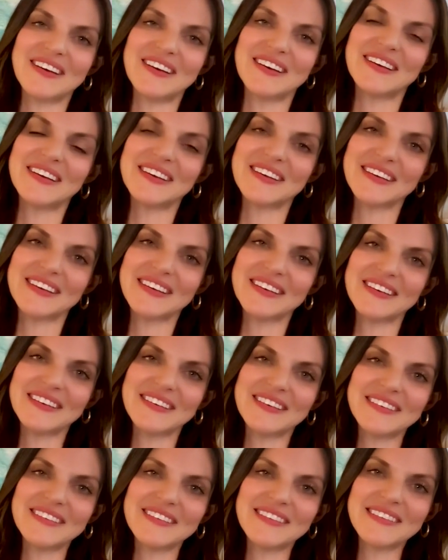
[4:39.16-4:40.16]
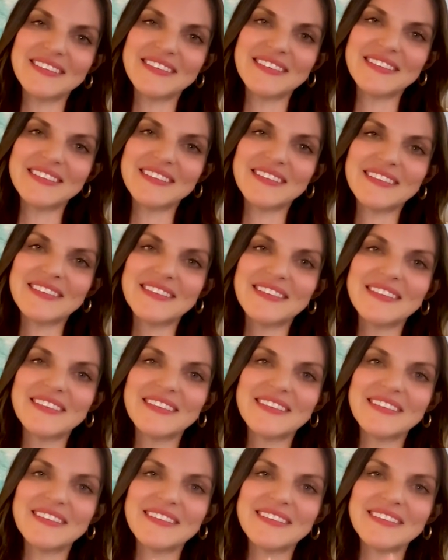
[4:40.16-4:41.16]

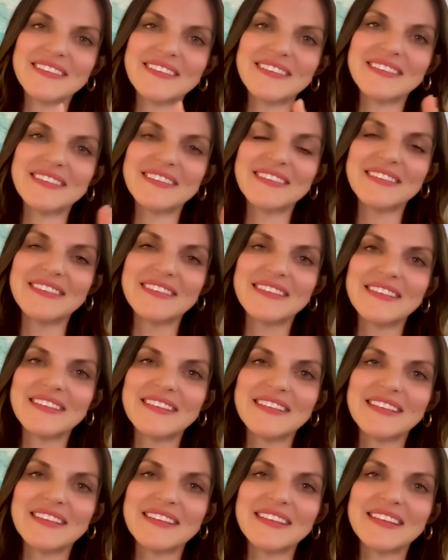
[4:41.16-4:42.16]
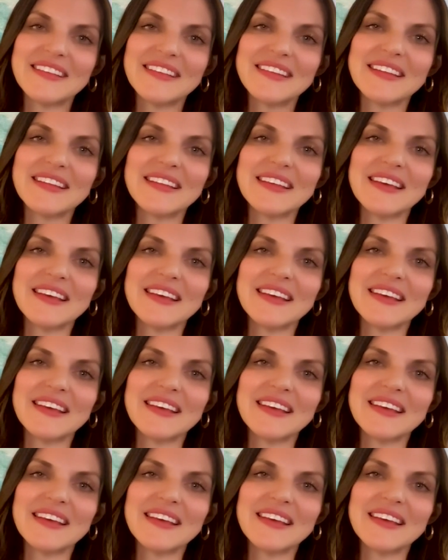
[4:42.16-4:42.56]
Nothing is said.